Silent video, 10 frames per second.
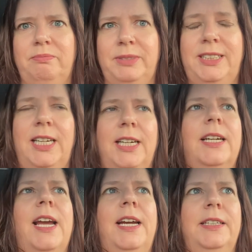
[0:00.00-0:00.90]

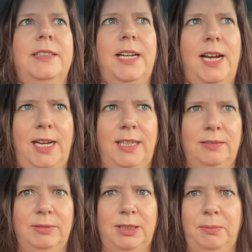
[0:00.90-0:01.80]
sick and I
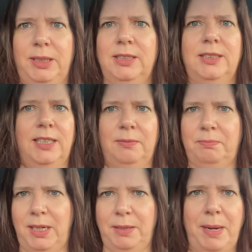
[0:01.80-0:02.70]
submitted
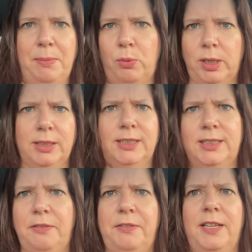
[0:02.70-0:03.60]
my paperwork and
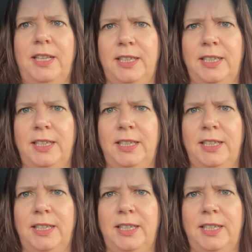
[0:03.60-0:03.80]
stuff that